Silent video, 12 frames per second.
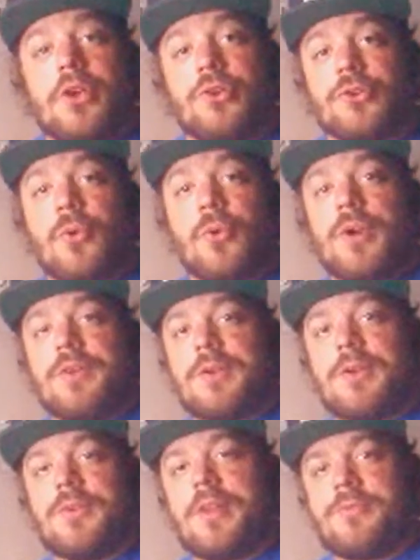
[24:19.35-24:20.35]
They wasn't like
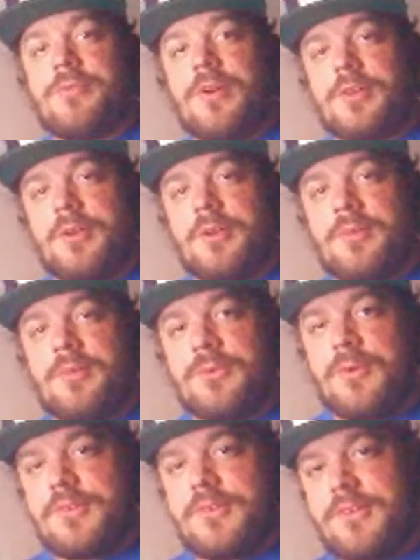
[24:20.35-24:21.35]
fucked up toys, you
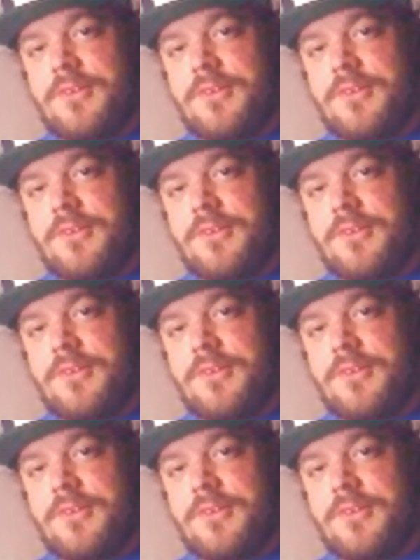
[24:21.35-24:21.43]
know.